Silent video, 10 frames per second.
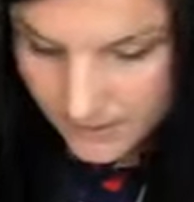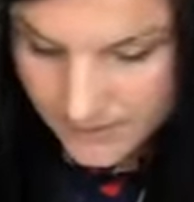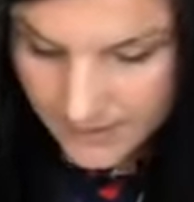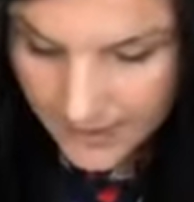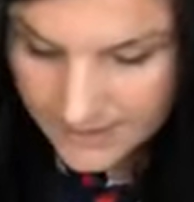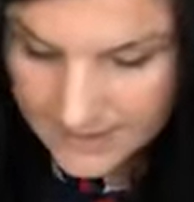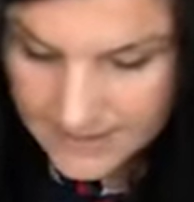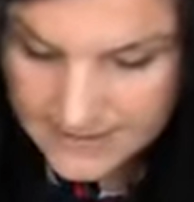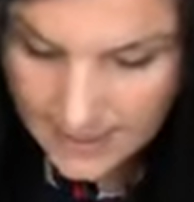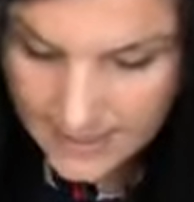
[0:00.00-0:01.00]
I'm gonna add
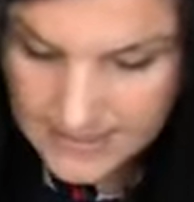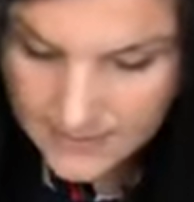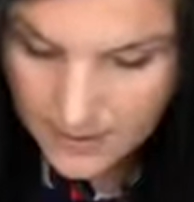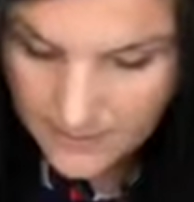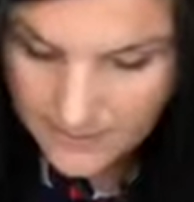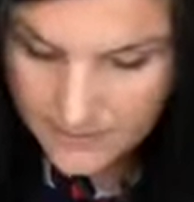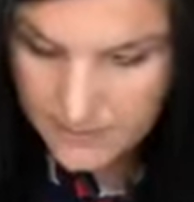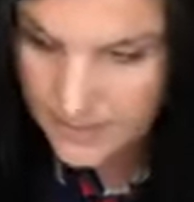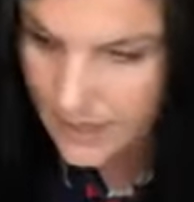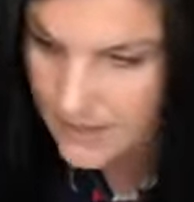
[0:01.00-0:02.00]
these guys. I probably
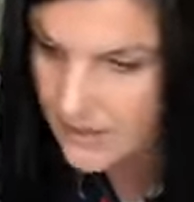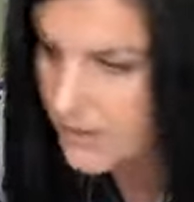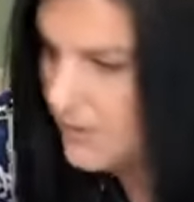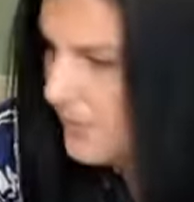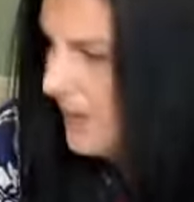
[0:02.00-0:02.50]
would have added a third